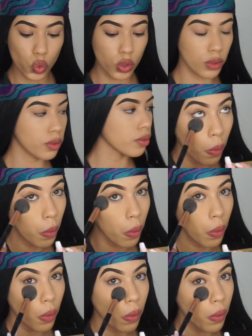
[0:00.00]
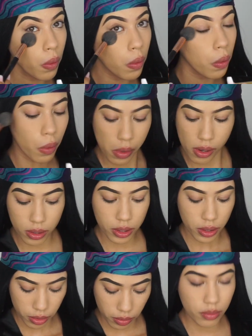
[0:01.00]
my Huda Beauty Baking
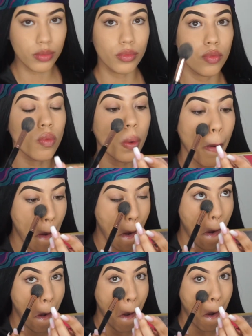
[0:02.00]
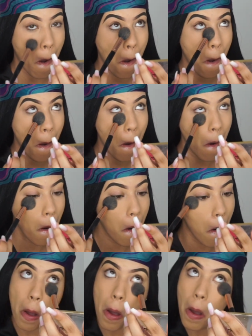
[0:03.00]
Powder in the shade Banana
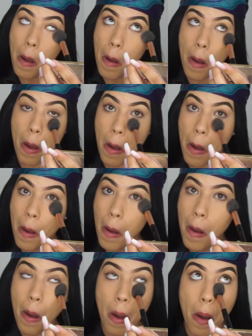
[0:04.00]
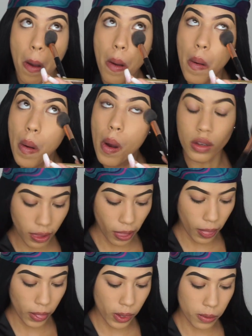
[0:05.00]
Bread, and that is on
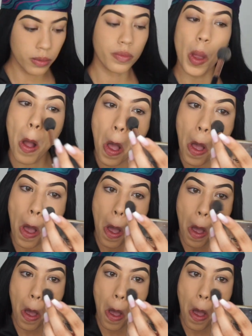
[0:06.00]
a 79